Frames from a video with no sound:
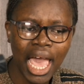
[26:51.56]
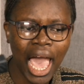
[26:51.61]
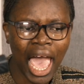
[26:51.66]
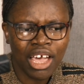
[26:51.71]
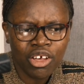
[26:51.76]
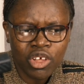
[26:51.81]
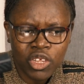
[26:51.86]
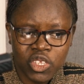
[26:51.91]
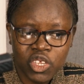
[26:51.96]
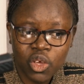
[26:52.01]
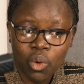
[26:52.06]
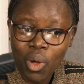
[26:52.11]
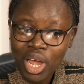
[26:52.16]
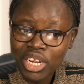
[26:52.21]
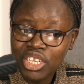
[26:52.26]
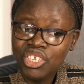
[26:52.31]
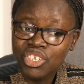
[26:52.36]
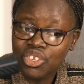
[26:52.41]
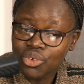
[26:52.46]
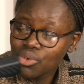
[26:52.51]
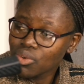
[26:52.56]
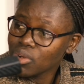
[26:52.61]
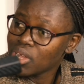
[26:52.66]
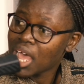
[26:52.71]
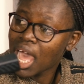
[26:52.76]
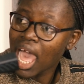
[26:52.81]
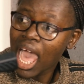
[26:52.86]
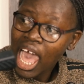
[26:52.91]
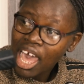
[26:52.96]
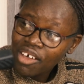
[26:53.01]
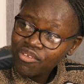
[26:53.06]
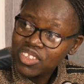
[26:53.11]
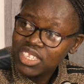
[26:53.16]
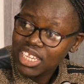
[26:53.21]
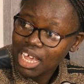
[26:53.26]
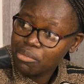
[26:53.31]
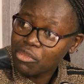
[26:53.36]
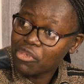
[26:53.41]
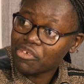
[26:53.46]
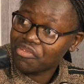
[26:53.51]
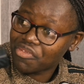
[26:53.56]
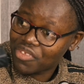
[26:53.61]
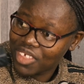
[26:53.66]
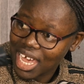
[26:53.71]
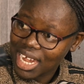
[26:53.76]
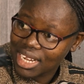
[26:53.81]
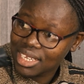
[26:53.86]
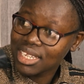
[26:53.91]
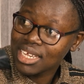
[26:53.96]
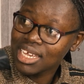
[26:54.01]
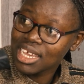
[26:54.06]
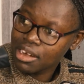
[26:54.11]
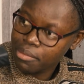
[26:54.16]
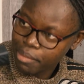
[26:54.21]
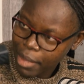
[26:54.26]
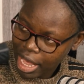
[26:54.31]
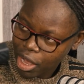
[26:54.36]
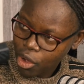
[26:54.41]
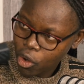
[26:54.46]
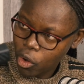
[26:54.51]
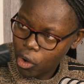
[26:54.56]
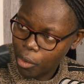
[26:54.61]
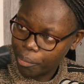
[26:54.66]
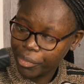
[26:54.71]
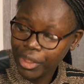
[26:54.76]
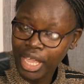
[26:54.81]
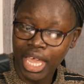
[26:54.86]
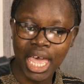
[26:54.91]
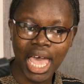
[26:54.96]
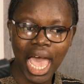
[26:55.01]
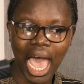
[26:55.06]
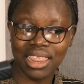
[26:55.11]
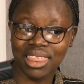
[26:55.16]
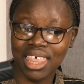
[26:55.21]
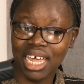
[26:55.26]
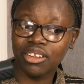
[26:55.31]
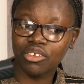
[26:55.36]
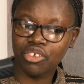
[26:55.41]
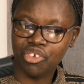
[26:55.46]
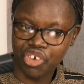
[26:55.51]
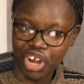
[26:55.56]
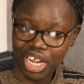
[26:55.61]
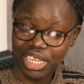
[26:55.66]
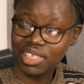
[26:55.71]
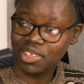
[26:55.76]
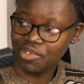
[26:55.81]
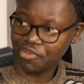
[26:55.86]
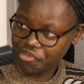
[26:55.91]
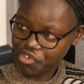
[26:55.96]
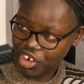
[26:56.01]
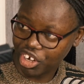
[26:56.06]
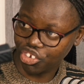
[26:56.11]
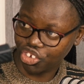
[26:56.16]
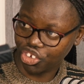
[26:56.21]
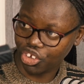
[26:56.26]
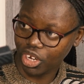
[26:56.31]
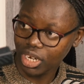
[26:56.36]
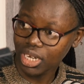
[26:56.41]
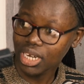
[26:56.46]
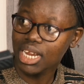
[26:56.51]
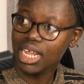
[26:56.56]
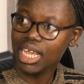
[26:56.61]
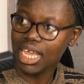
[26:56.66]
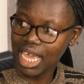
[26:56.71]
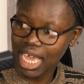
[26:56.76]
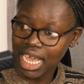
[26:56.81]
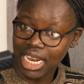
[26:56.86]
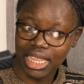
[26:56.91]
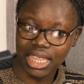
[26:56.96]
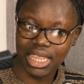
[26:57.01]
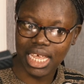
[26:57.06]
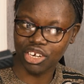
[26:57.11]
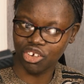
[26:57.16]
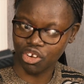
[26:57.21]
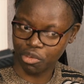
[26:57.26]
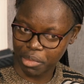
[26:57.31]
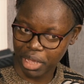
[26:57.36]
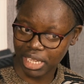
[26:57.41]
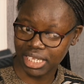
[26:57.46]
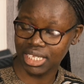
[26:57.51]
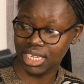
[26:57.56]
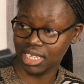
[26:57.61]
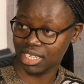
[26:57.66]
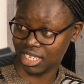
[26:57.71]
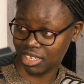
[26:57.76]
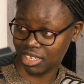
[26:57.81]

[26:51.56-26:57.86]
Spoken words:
I also want to have some of that in my home. And that creates friction in the domestic